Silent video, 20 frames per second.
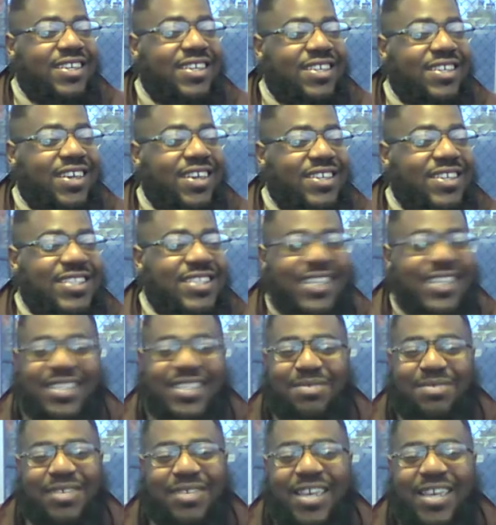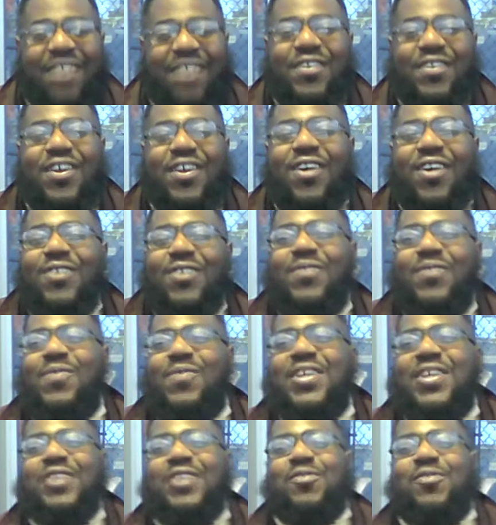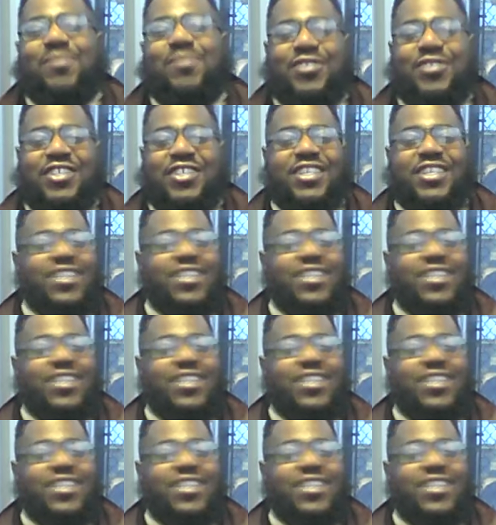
Yeah, it's like Kevin Arnold, Winnie Cooper shit.